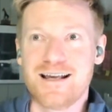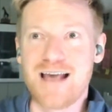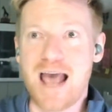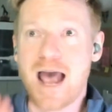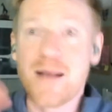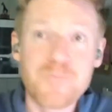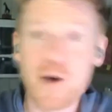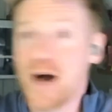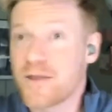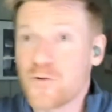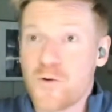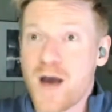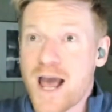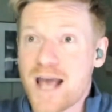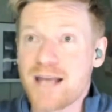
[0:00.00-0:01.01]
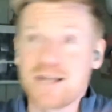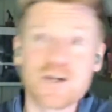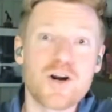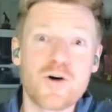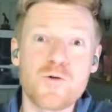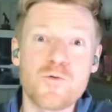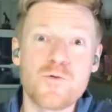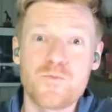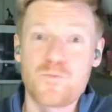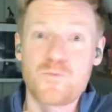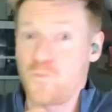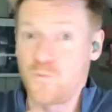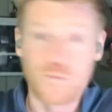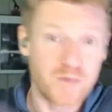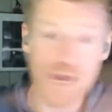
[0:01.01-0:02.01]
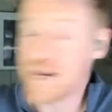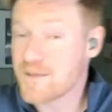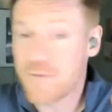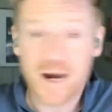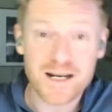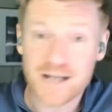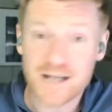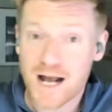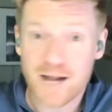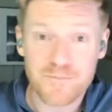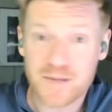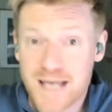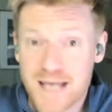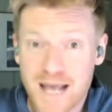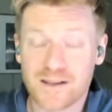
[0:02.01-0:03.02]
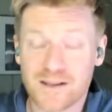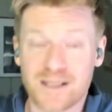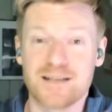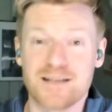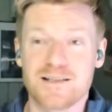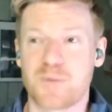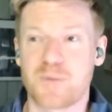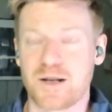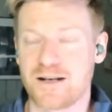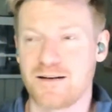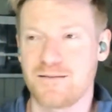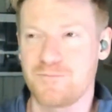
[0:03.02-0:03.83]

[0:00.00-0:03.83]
and by the way, you know, they might not be aliens, but